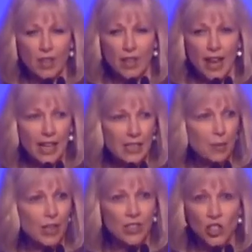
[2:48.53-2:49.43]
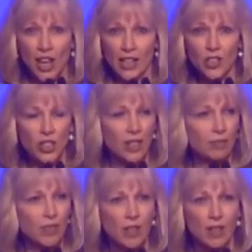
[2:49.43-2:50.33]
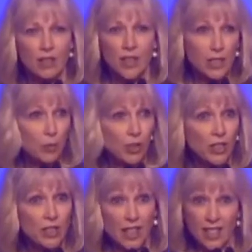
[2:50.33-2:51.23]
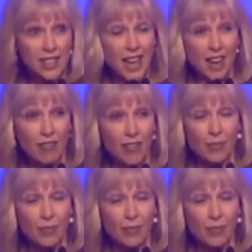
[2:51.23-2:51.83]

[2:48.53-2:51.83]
academically challenging, disciplined, and safe